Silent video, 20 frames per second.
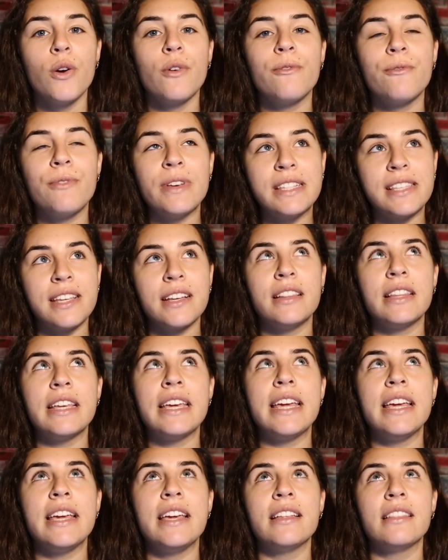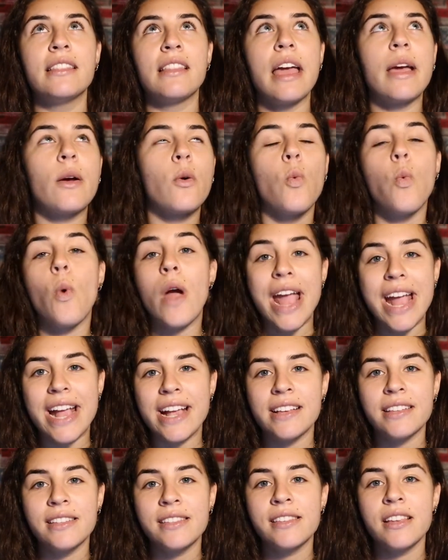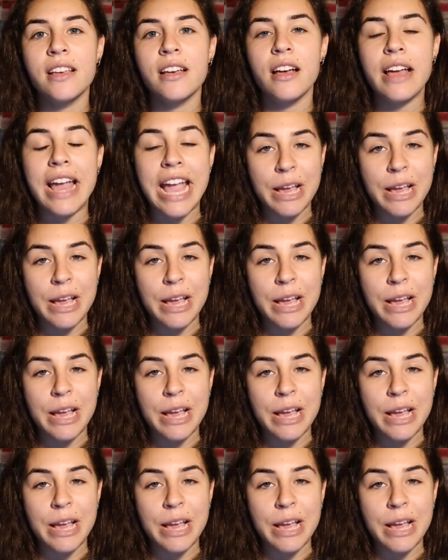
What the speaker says: physically weighs